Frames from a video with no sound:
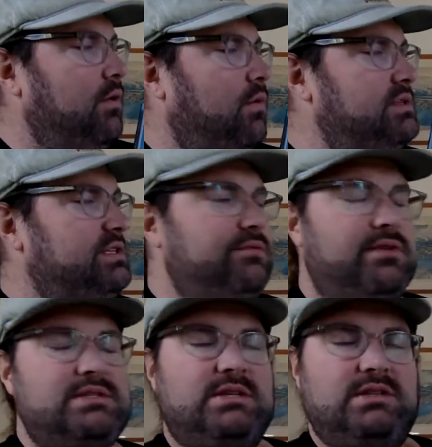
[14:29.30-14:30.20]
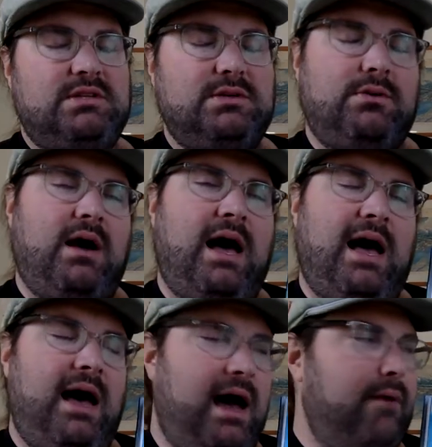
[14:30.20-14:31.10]
Once you've listened through,
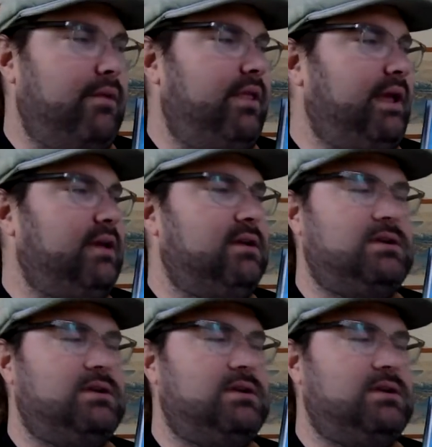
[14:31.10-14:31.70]
I would like you